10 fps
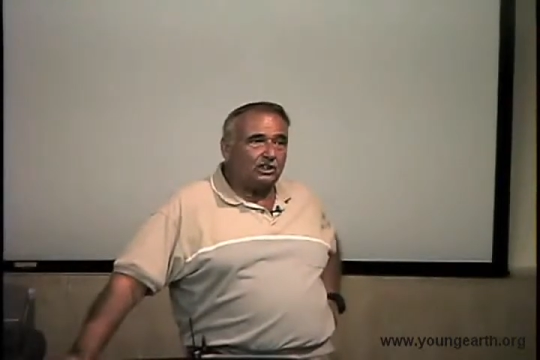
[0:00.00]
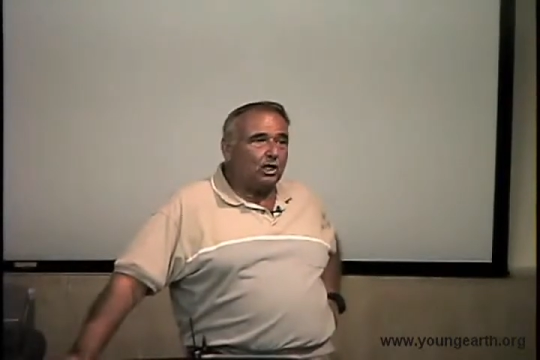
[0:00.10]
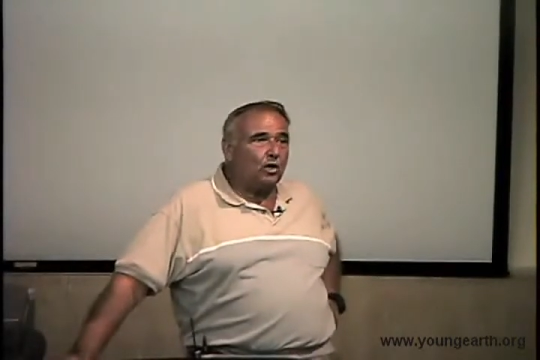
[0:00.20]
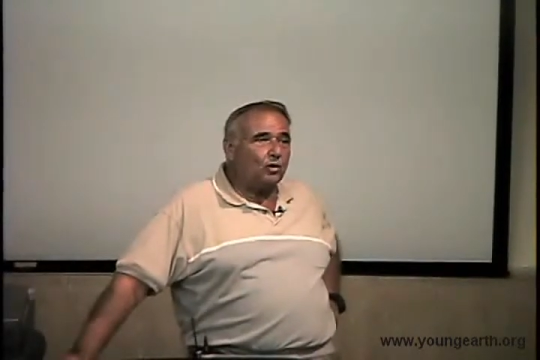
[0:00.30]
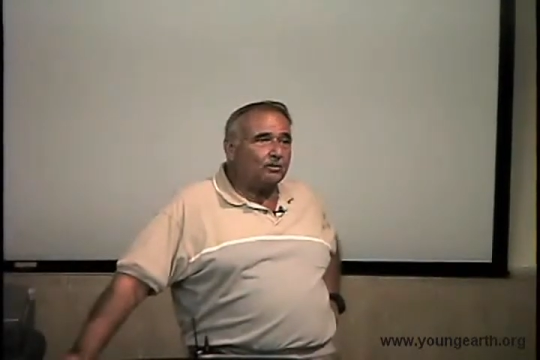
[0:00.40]
in
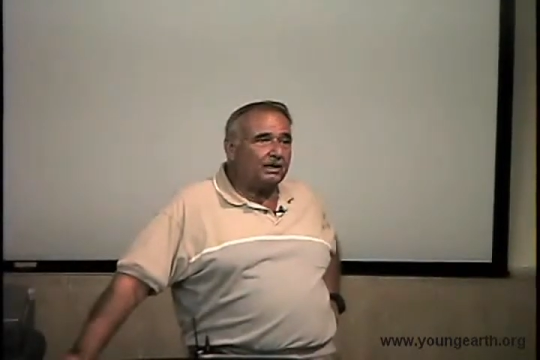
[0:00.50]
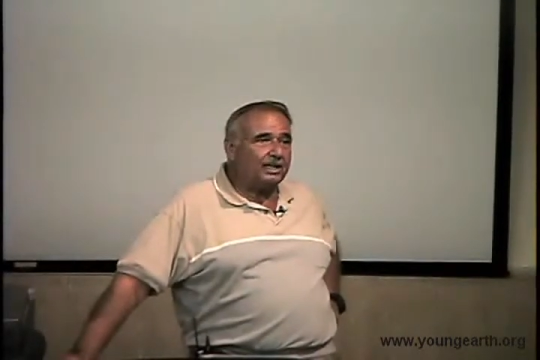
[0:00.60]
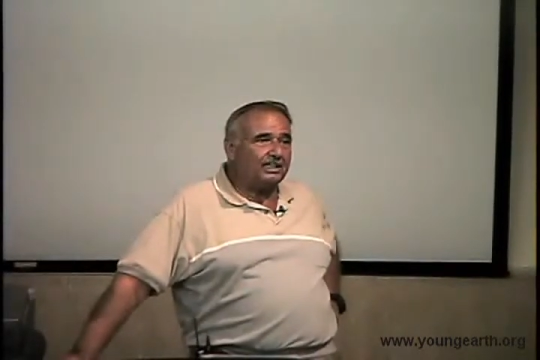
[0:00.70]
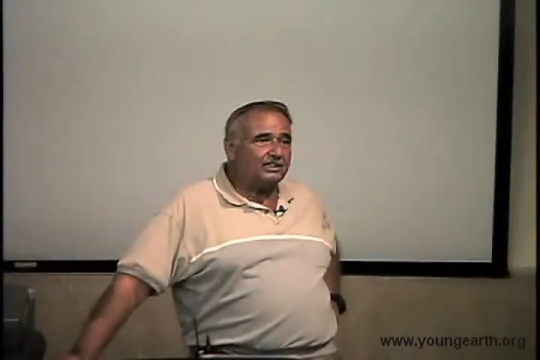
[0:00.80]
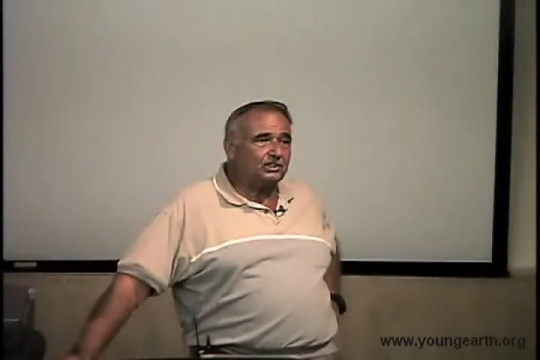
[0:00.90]
lower
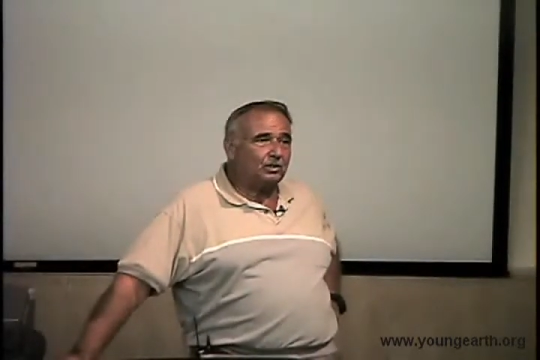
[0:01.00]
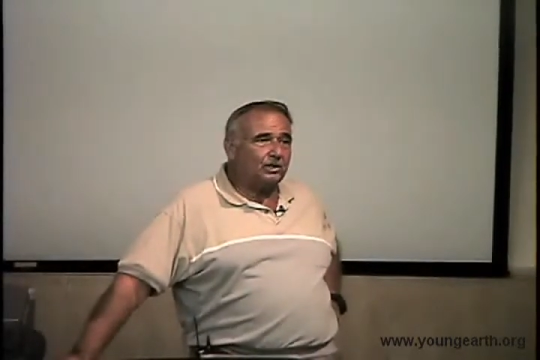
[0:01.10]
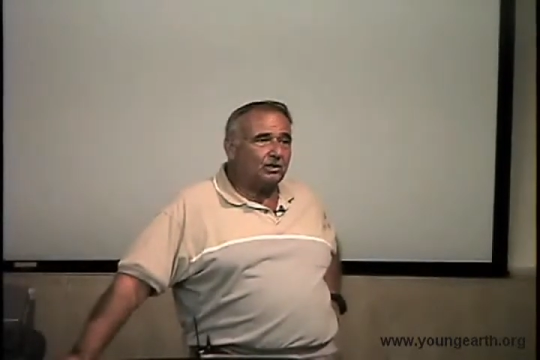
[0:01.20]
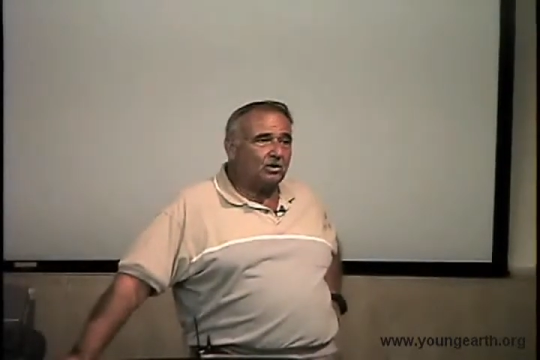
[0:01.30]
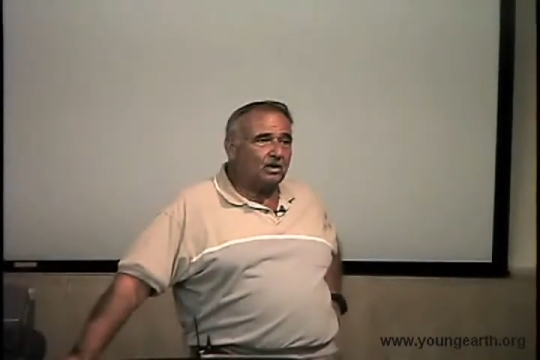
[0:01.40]

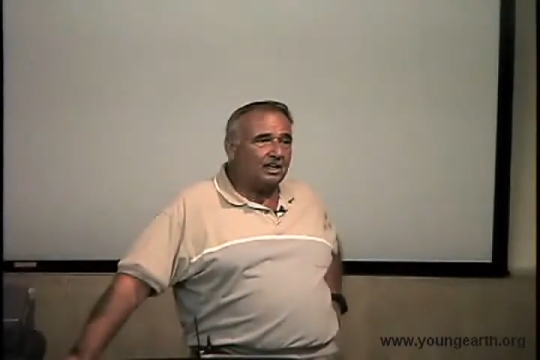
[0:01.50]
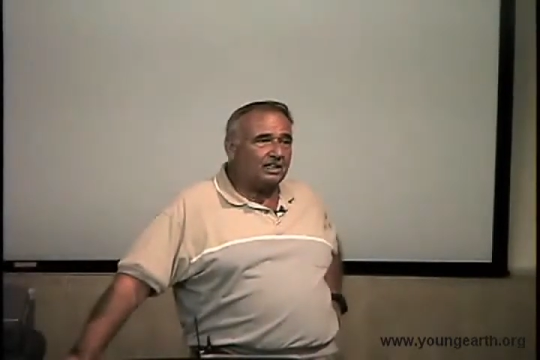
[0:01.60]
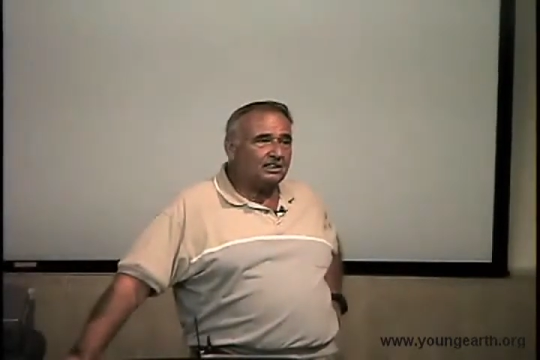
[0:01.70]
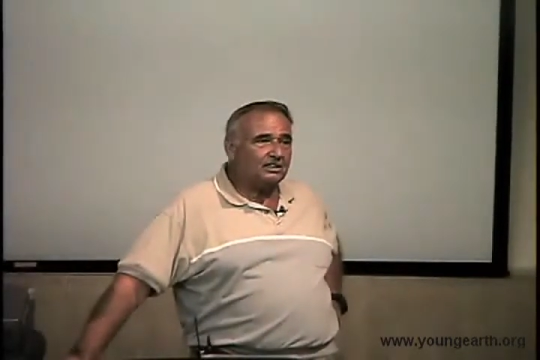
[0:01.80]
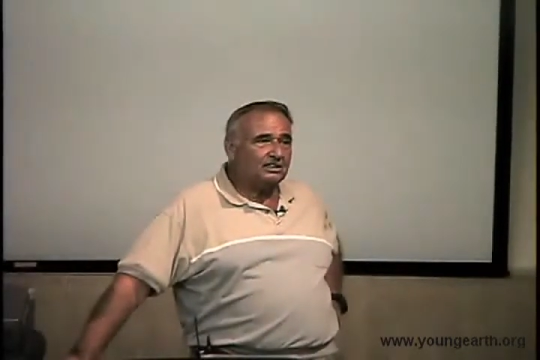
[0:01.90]
Paleozoic rock
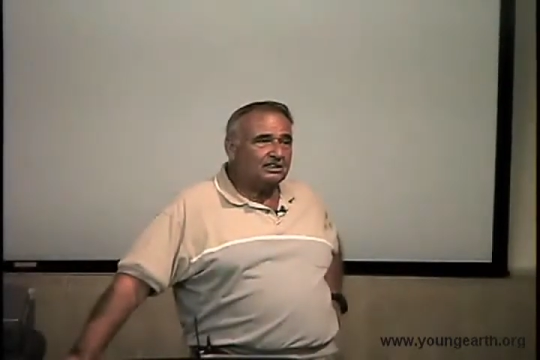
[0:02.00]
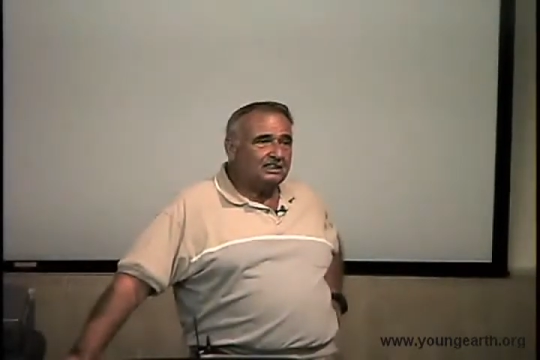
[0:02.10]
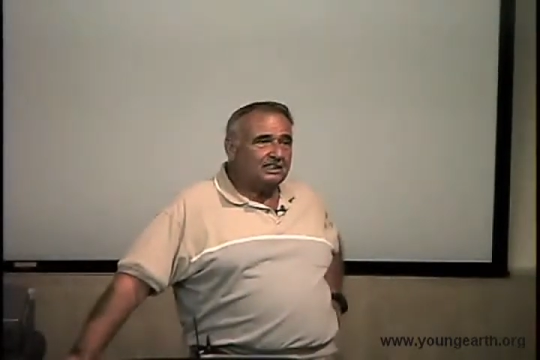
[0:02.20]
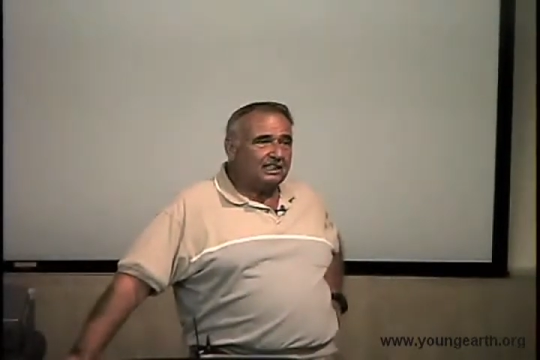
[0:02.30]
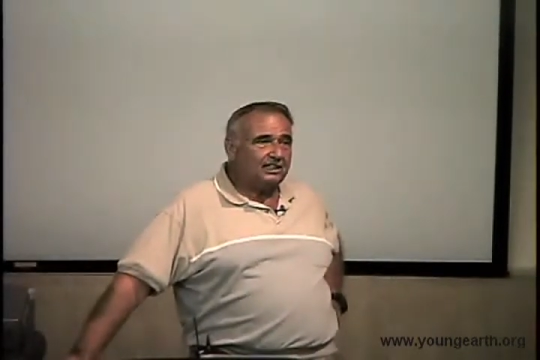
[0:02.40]

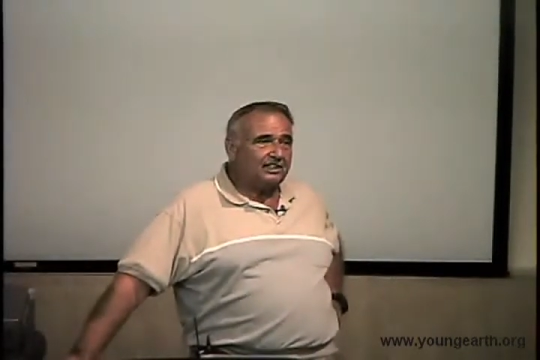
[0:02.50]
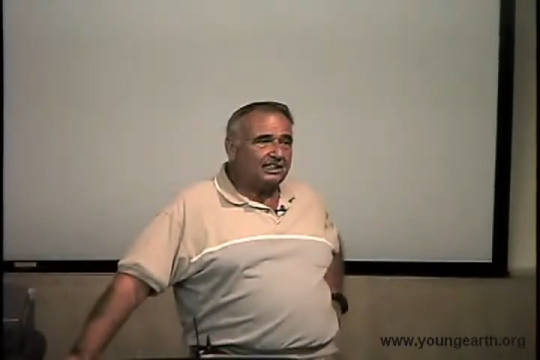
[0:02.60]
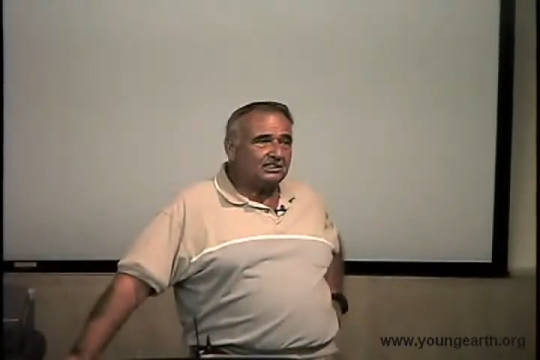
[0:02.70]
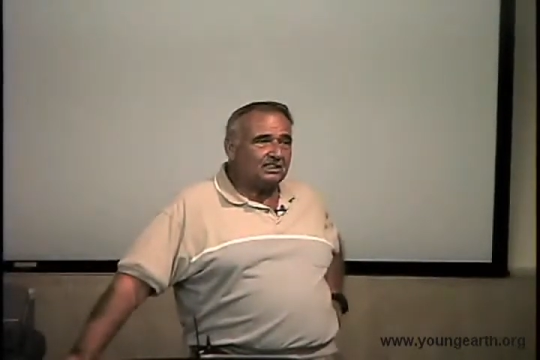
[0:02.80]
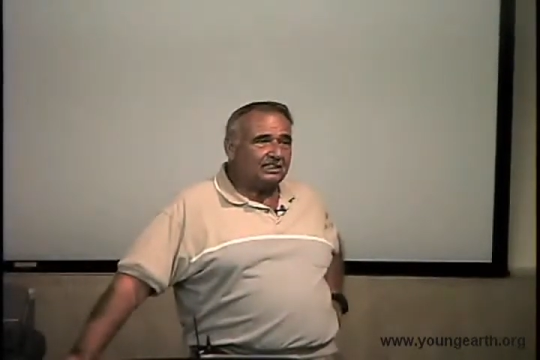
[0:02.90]
and
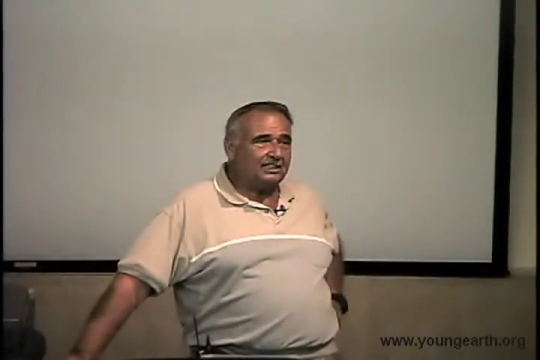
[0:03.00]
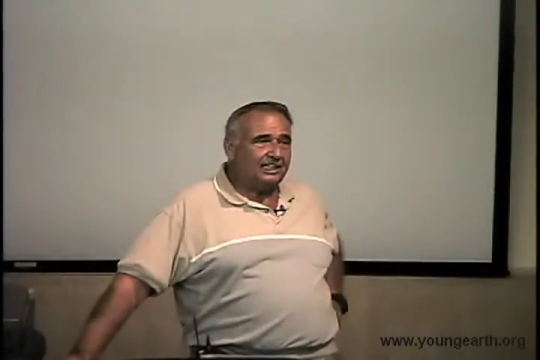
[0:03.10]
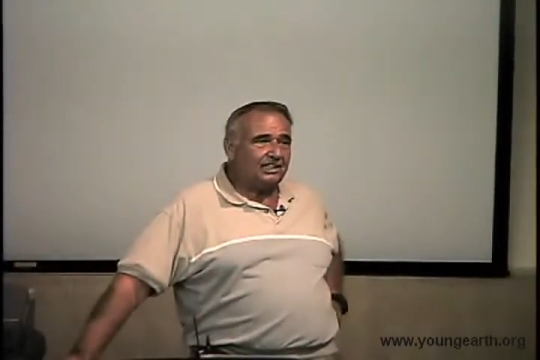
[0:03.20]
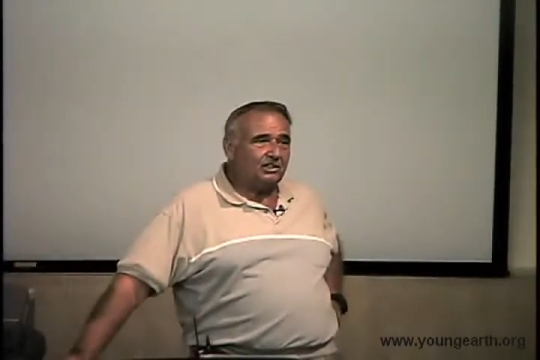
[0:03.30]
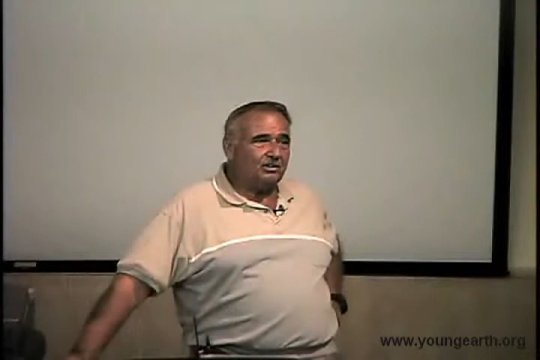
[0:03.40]
things like that.